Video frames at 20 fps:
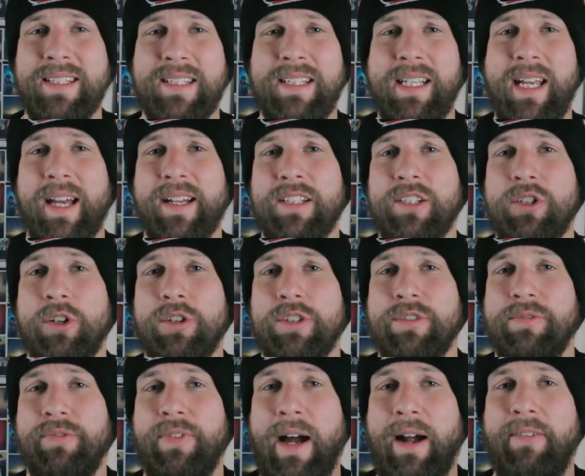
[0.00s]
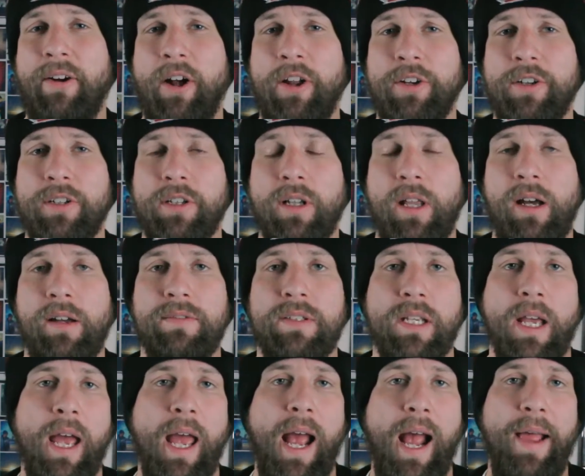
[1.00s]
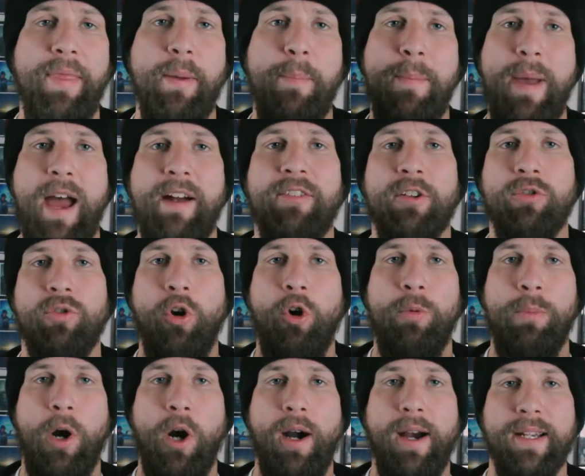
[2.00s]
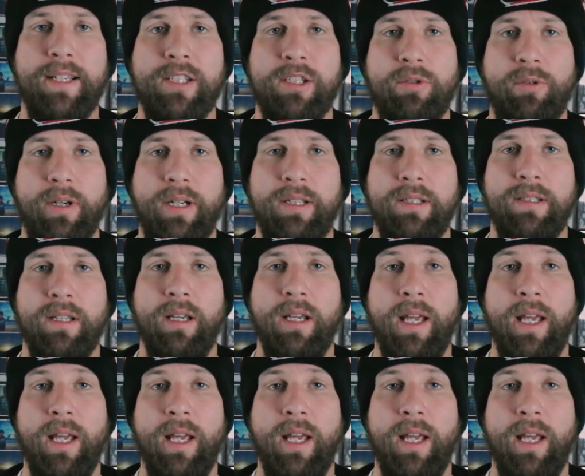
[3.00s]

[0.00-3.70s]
STX Surgeon 500 gloves and the Maverik Rome RX3s.